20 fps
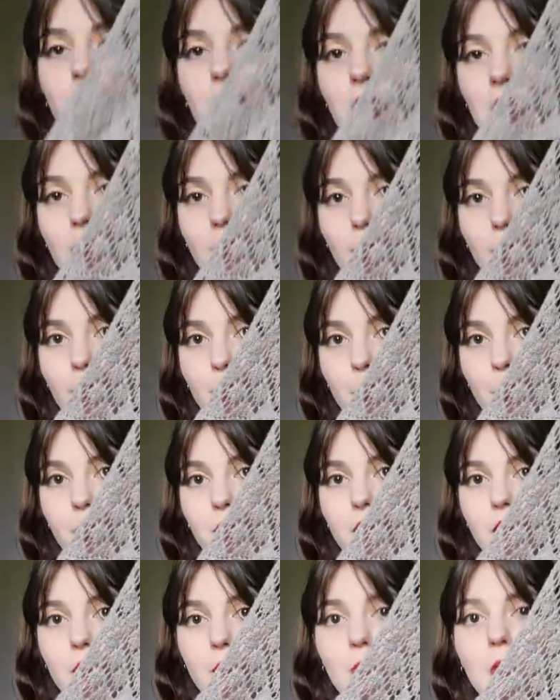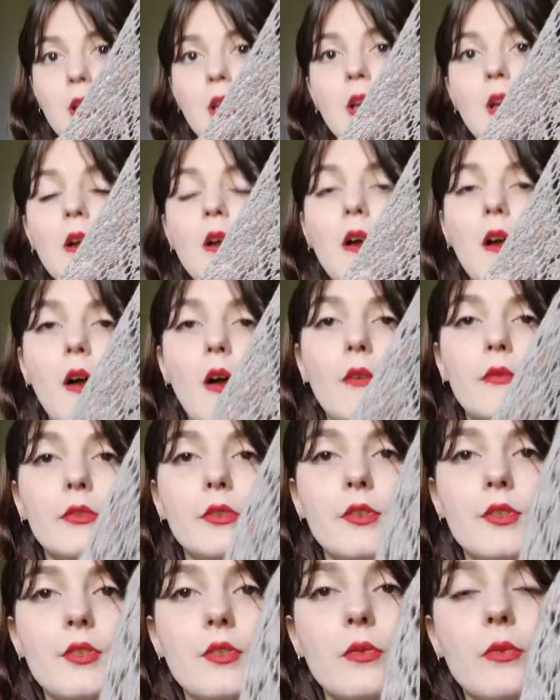the bottom of
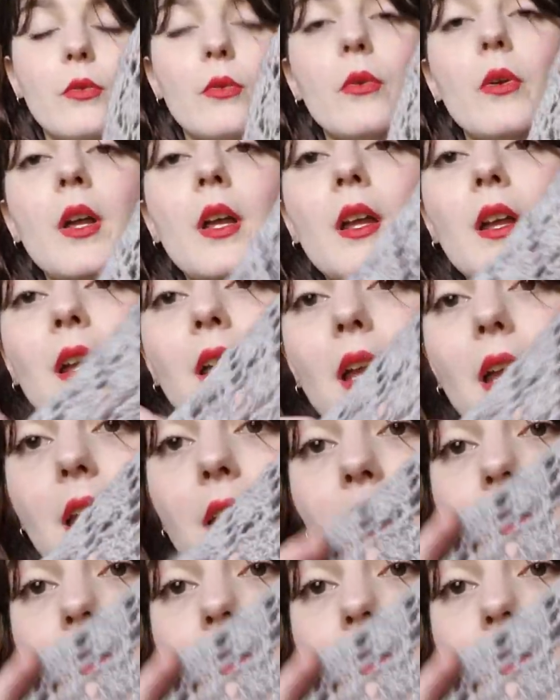the stole, and